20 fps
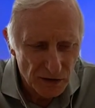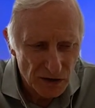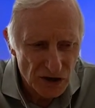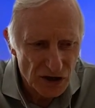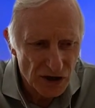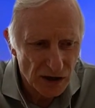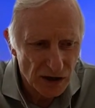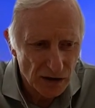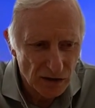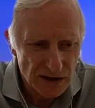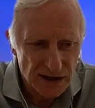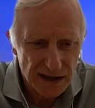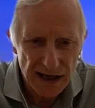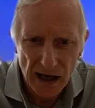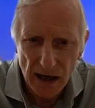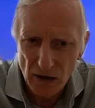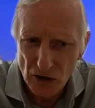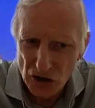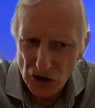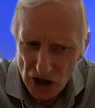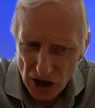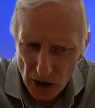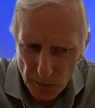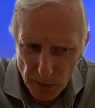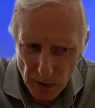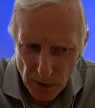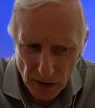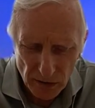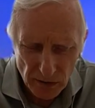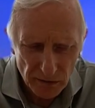skill to get on top
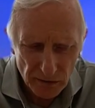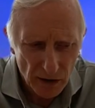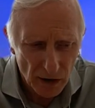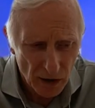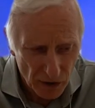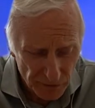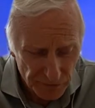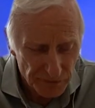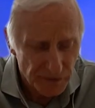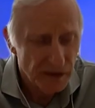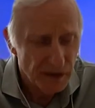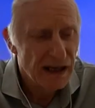on of